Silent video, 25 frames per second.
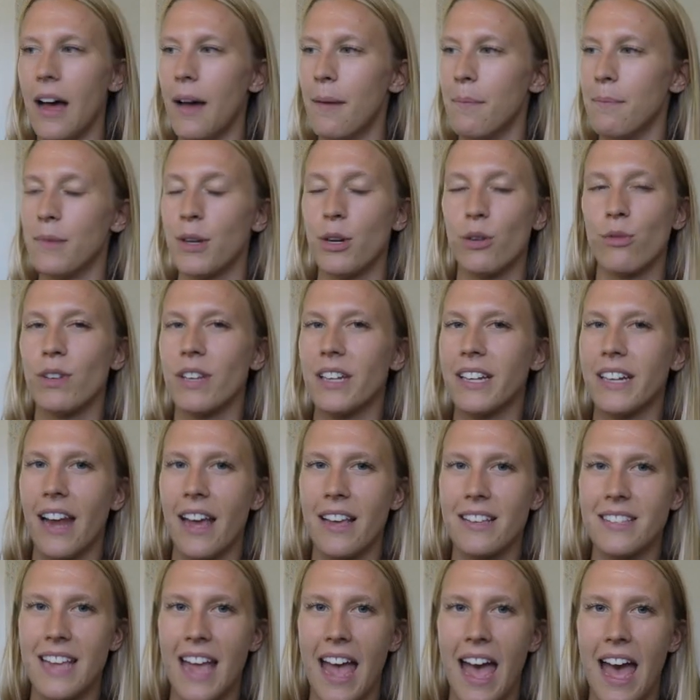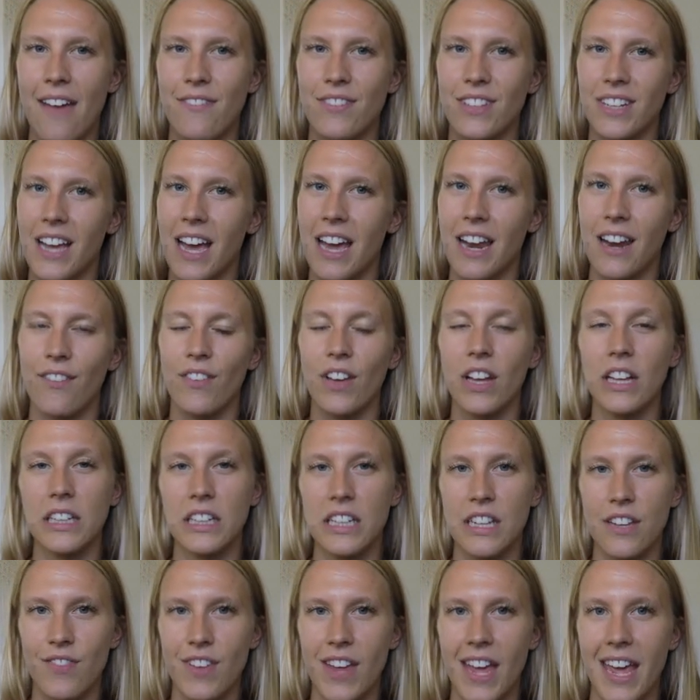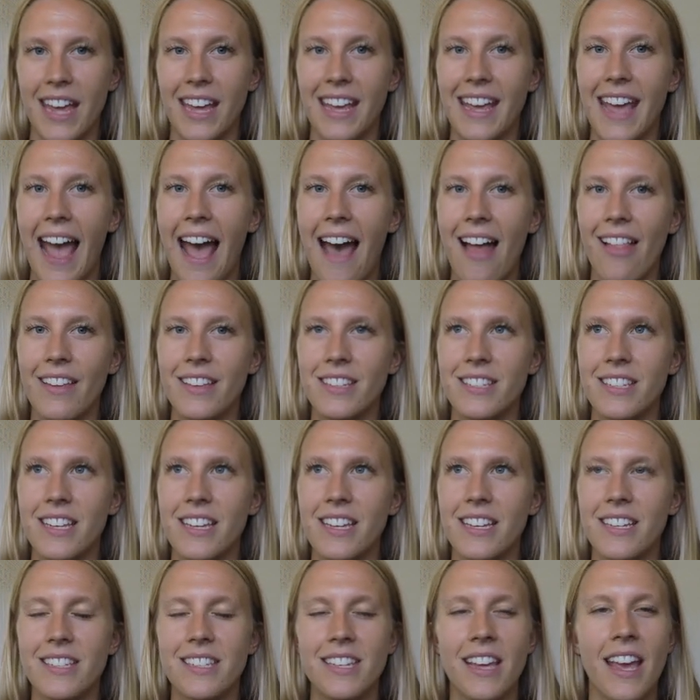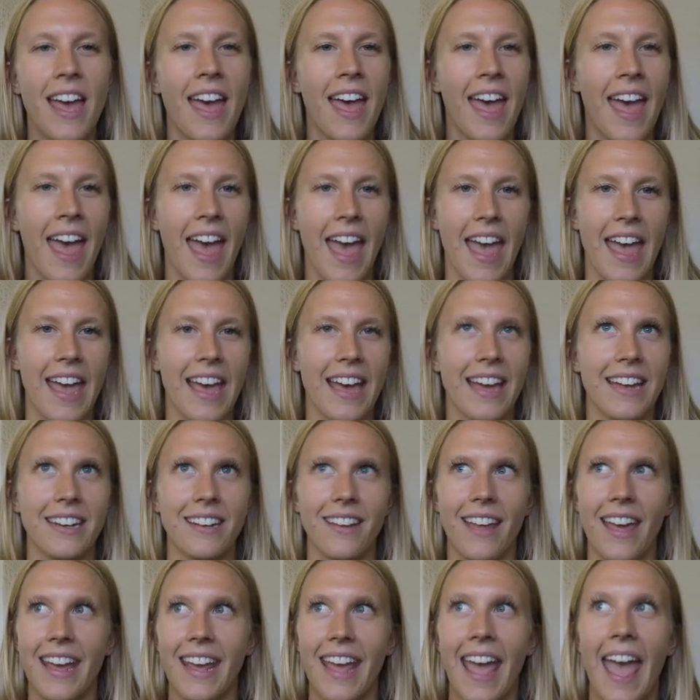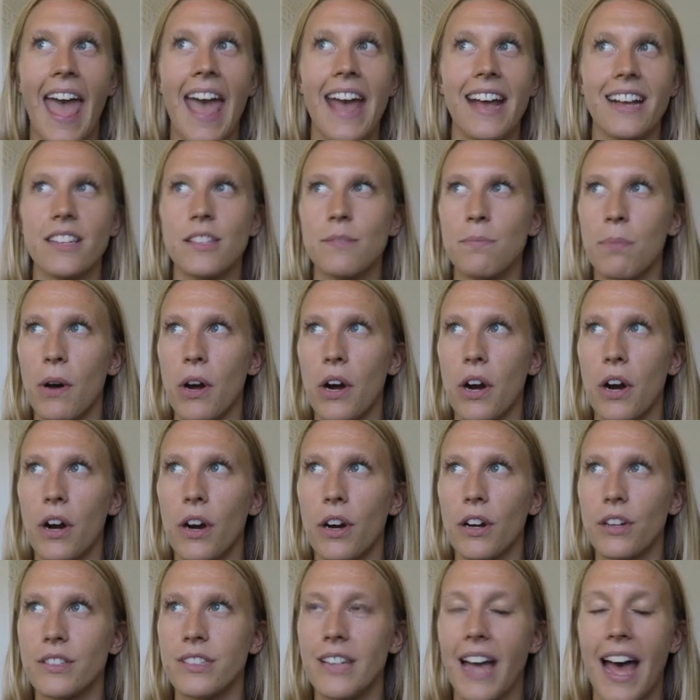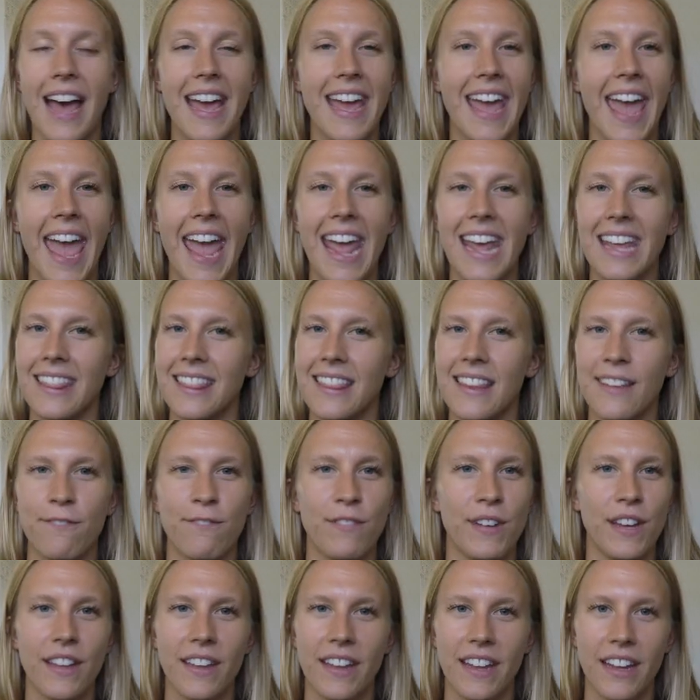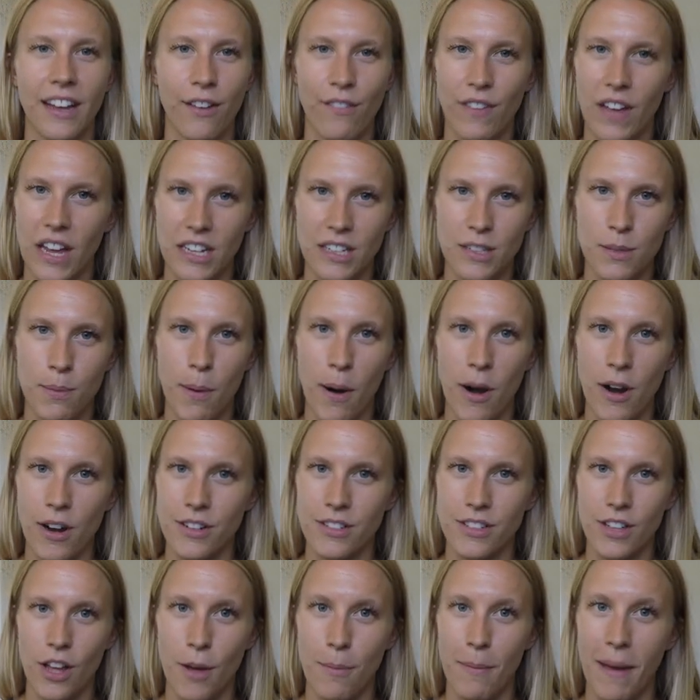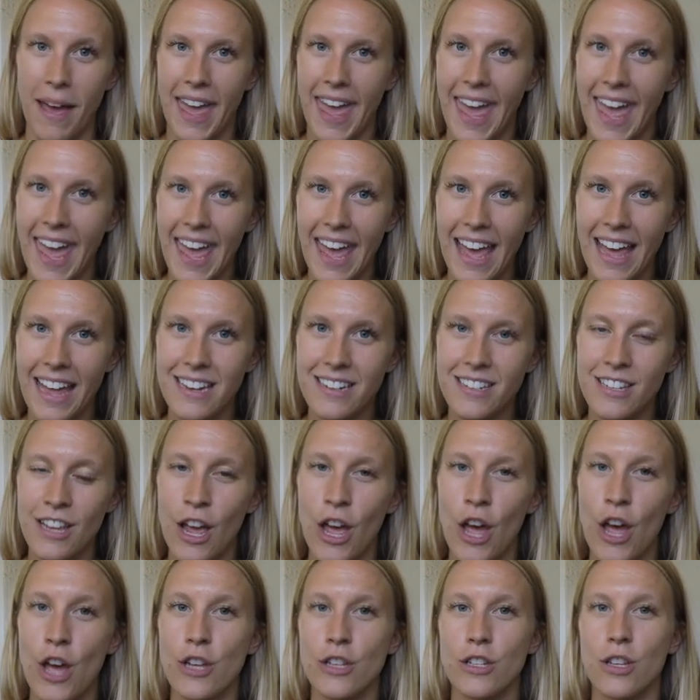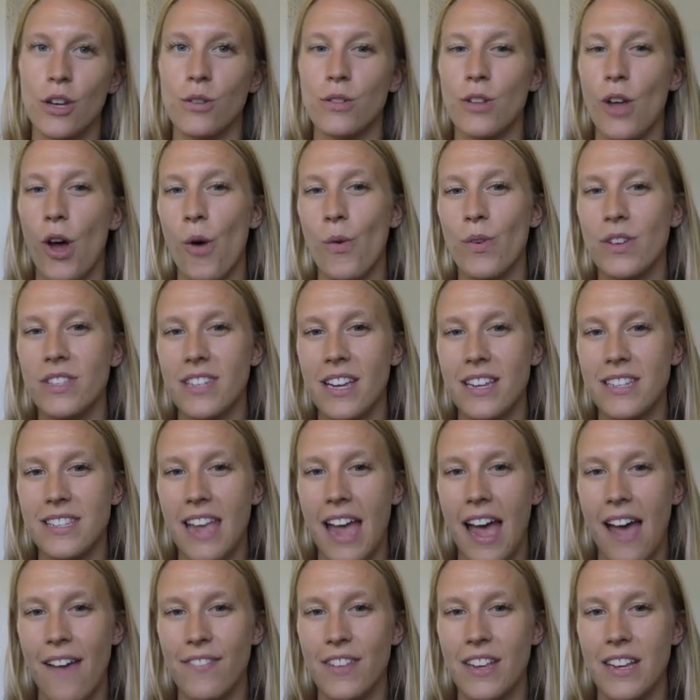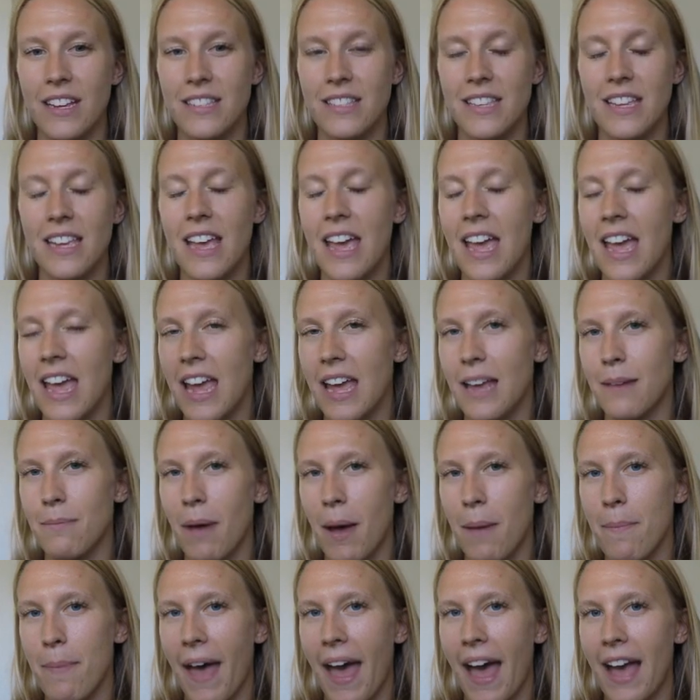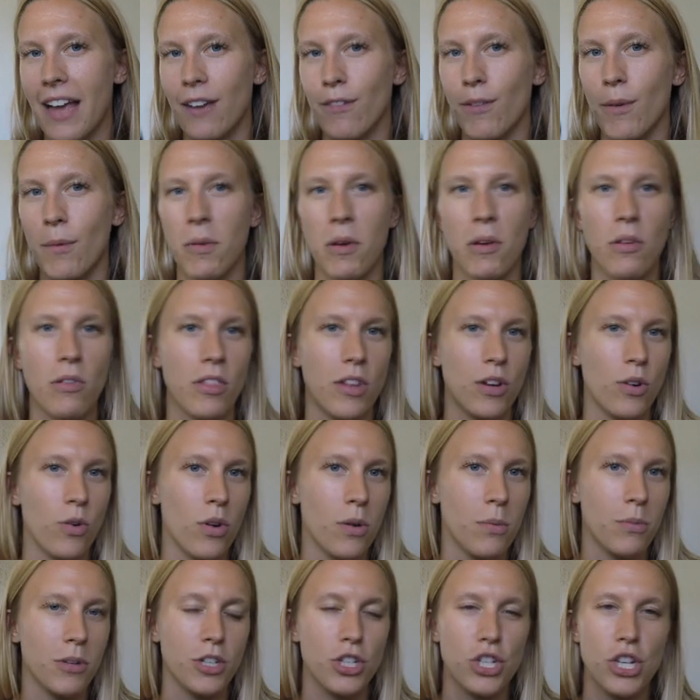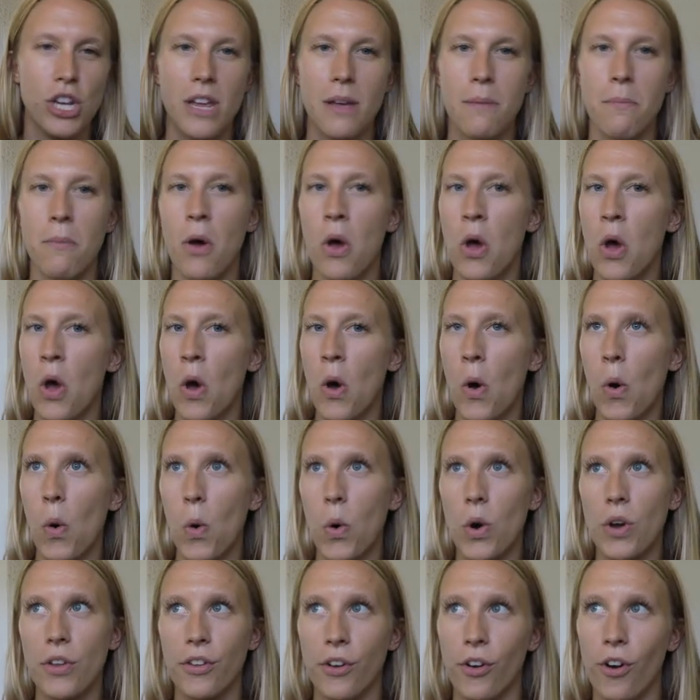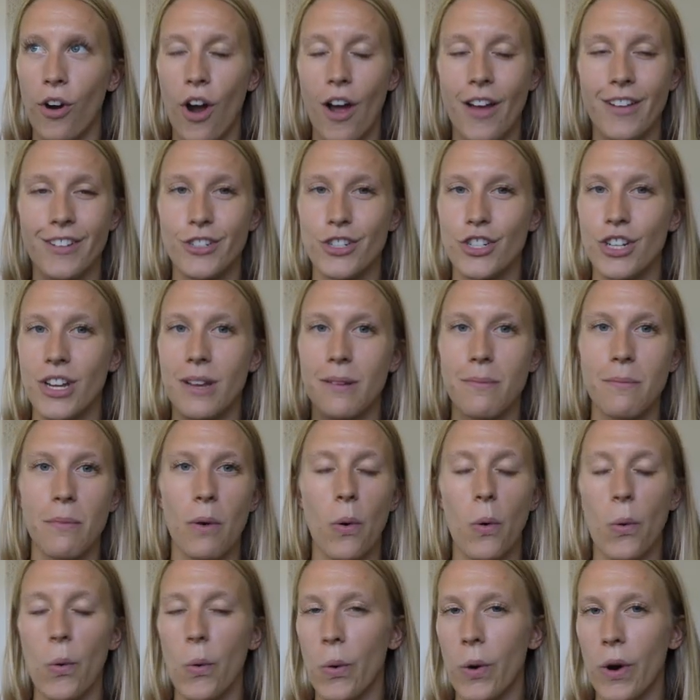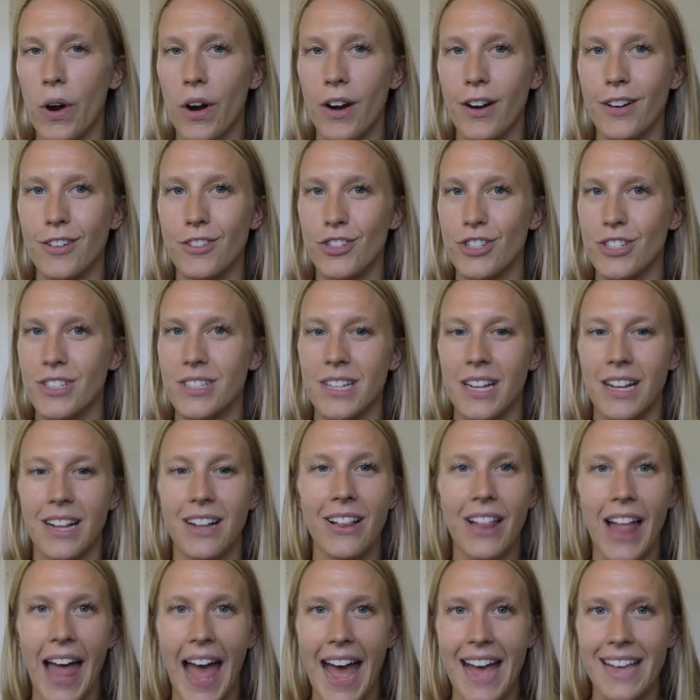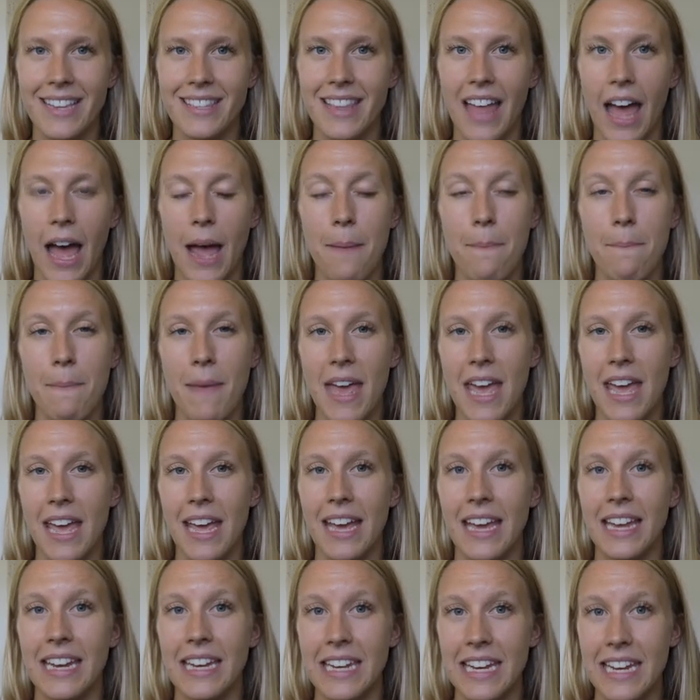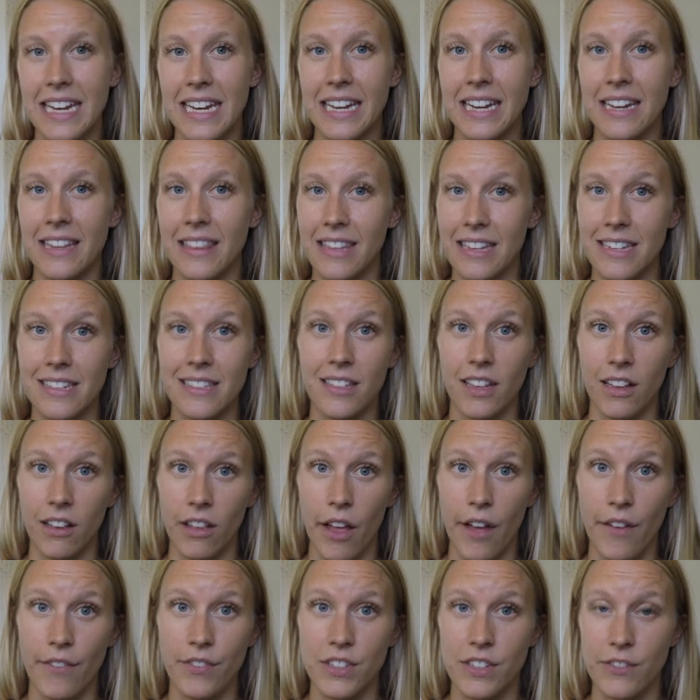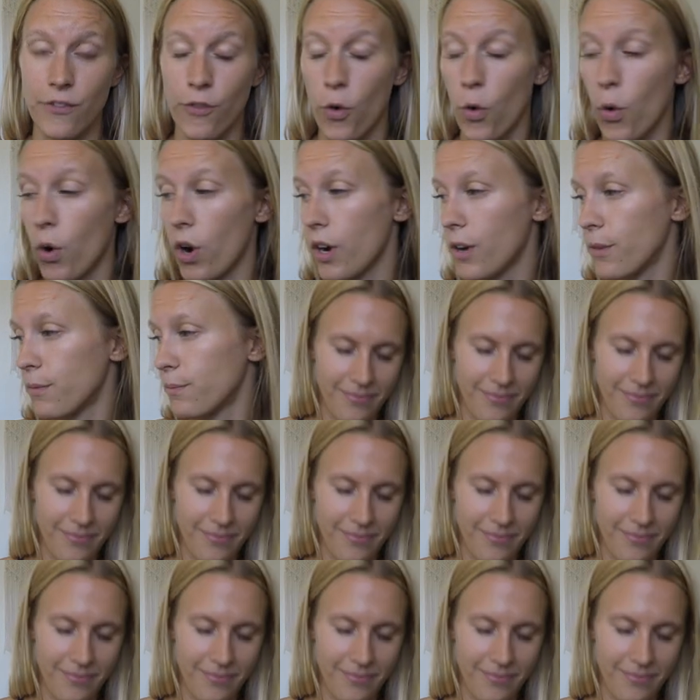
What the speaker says: They're really nice to have to kind of alleviate calluses. And like hex bars, I hate the feeling of hex bars on my hands. So it's always nice to have these in my bag if I'm going to the normal gym or the garage gym or just a class that I may need these gloves for.